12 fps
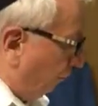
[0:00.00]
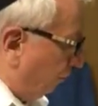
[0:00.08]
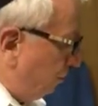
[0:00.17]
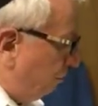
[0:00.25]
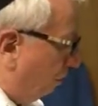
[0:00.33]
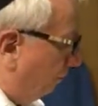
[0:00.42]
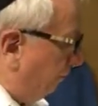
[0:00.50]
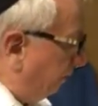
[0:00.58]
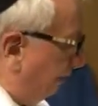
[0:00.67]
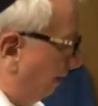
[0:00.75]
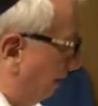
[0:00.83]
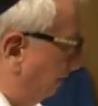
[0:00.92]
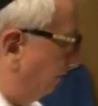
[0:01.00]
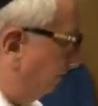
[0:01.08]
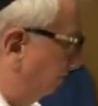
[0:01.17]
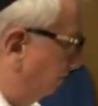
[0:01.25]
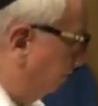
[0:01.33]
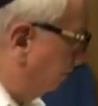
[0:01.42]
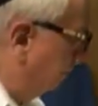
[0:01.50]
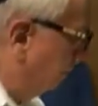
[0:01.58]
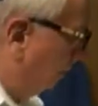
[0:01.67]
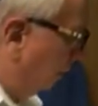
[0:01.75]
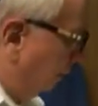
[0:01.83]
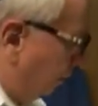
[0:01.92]
When you open it up
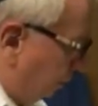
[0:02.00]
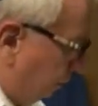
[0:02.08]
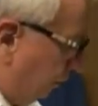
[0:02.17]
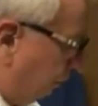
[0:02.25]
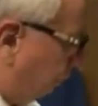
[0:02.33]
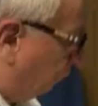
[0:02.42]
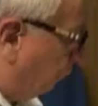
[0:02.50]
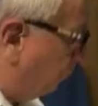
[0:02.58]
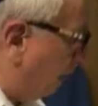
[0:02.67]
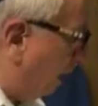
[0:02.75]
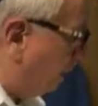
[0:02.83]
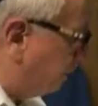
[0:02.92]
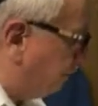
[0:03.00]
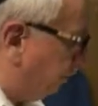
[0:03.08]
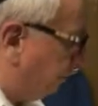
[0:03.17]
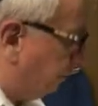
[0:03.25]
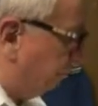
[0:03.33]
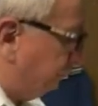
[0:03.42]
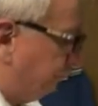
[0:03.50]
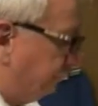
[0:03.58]
to the fourth gospel